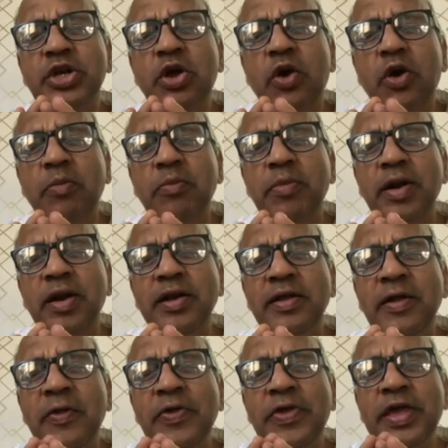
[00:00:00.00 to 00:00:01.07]
dormant,
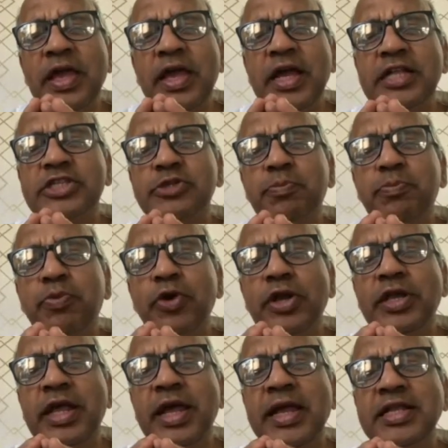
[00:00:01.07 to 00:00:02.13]
its
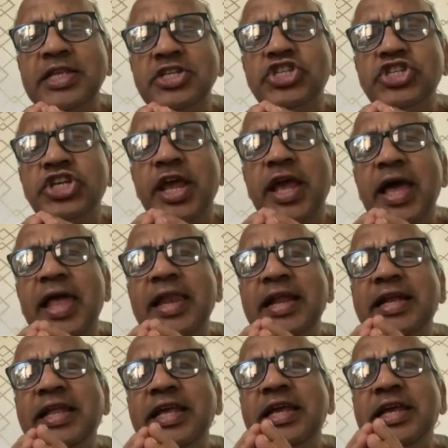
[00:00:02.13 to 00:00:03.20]

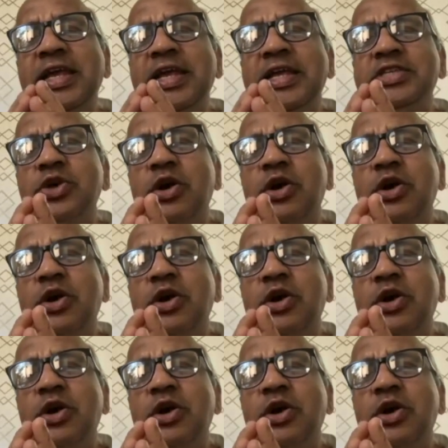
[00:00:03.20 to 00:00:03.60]
potentialities